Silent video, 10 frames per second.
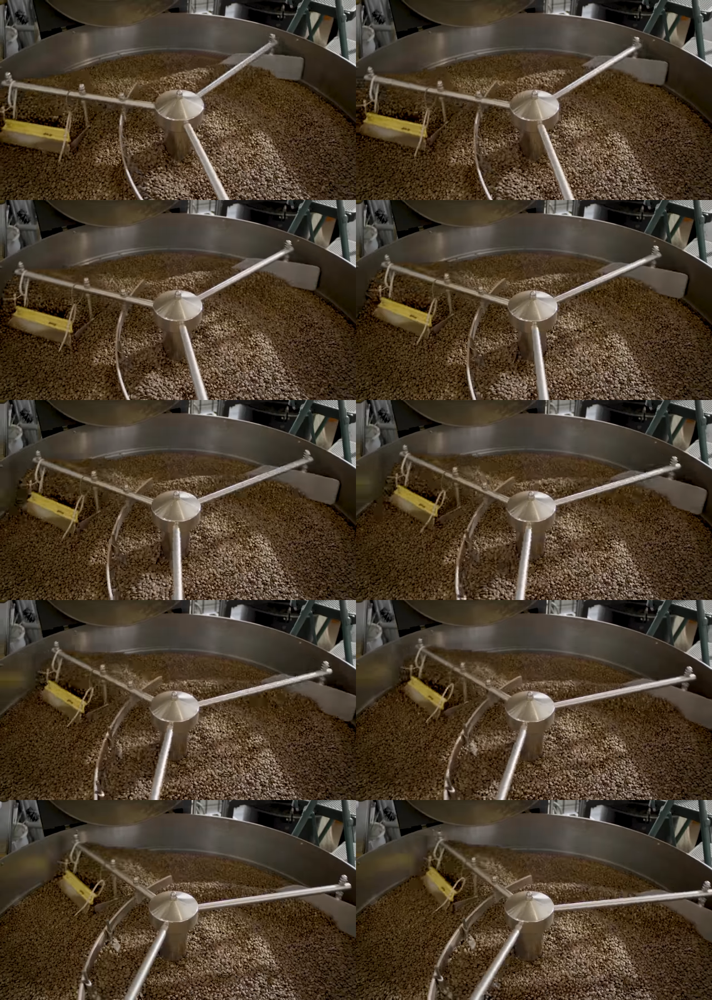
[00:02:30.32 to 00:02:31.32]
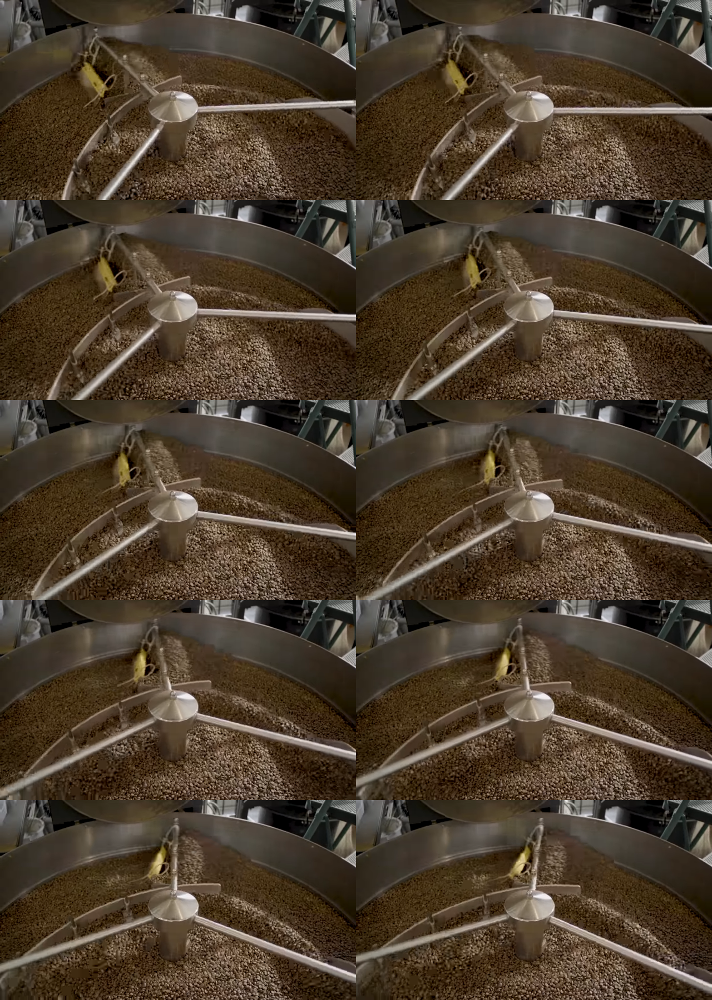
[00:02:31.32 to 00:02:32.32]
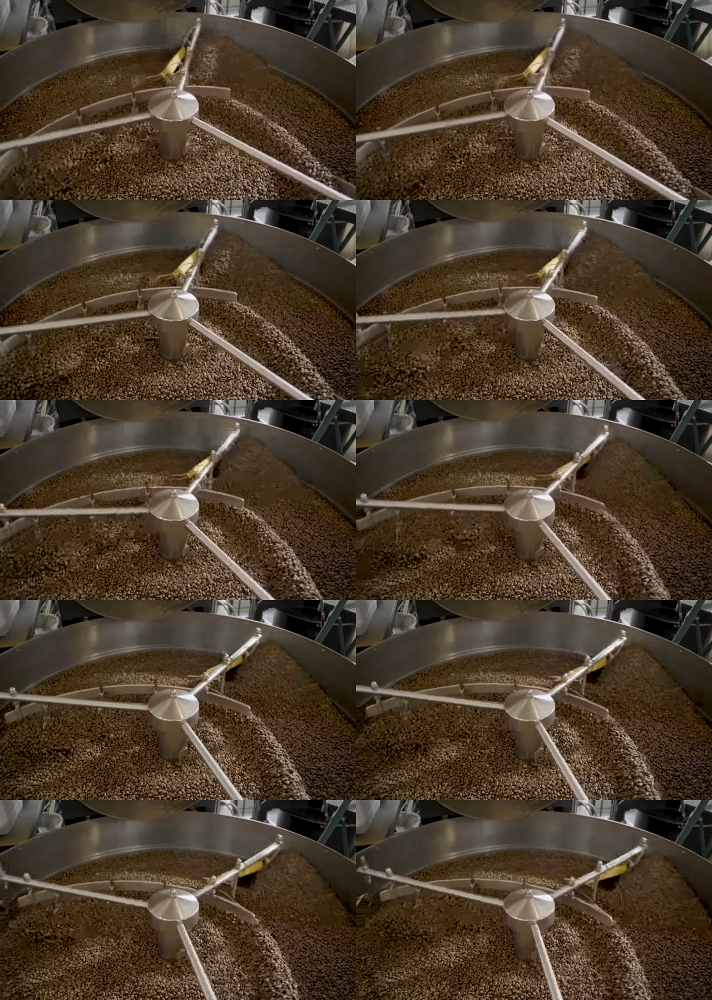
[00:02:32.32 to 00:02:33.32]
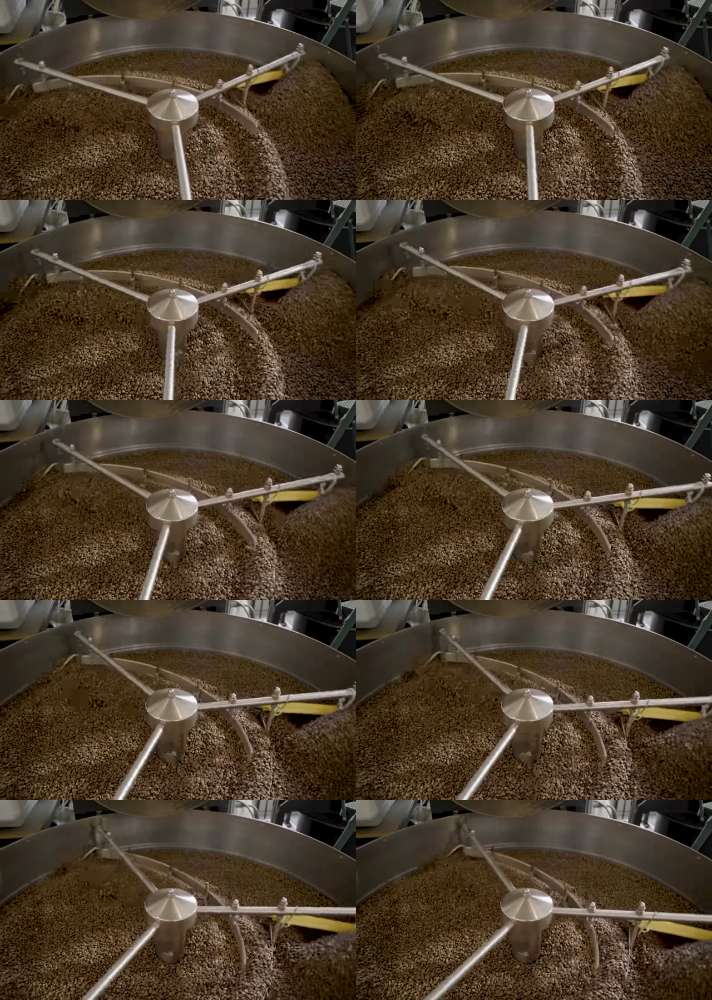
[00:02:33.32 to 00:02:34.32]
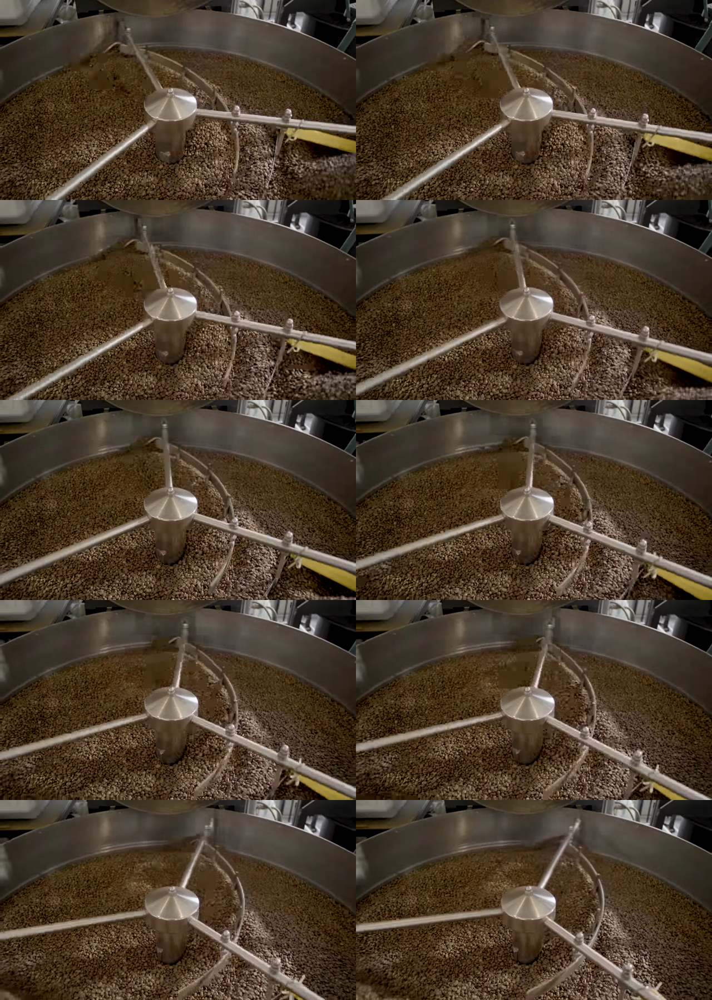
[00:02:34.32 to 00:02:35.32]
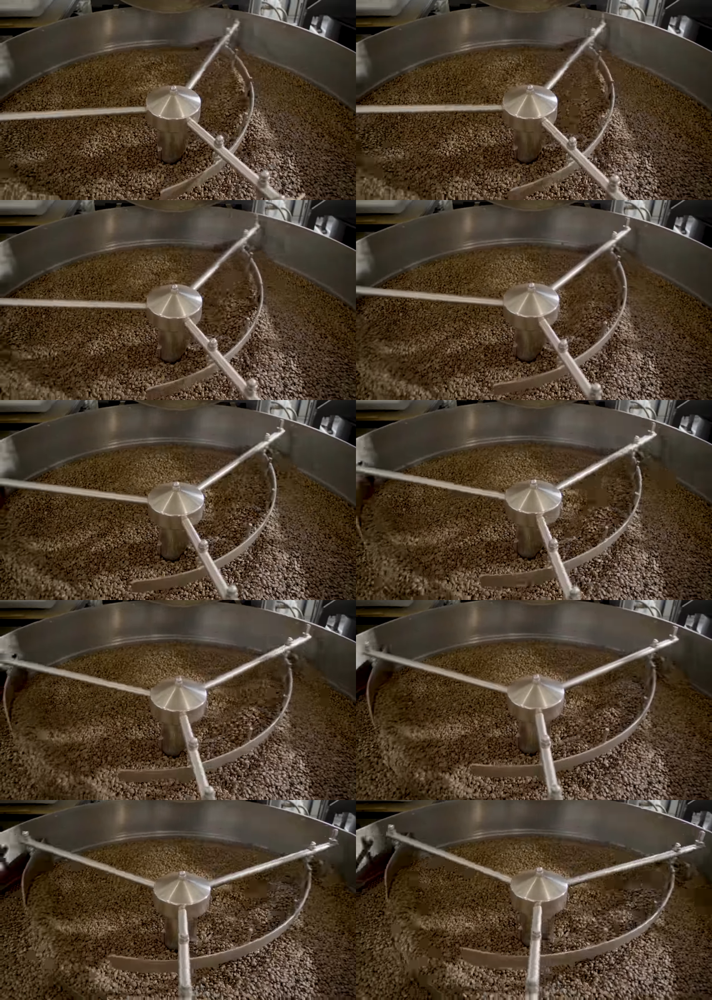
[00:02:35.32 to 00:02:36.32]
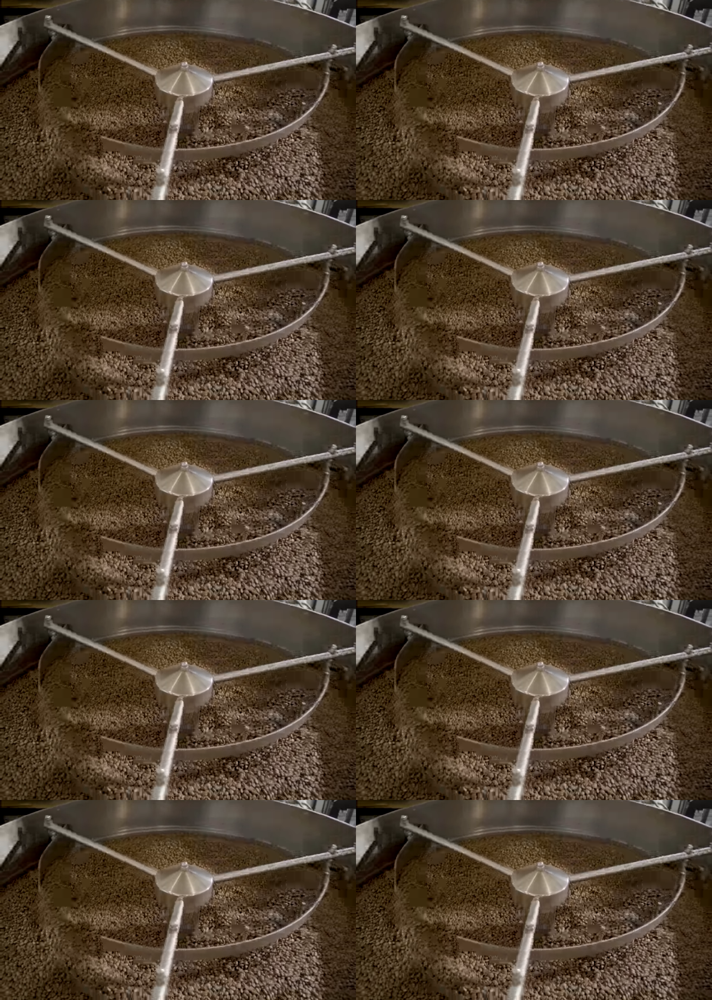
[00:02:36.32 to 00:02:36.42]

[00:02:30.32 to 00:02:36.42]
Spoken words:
Nobody's mouth can be seen.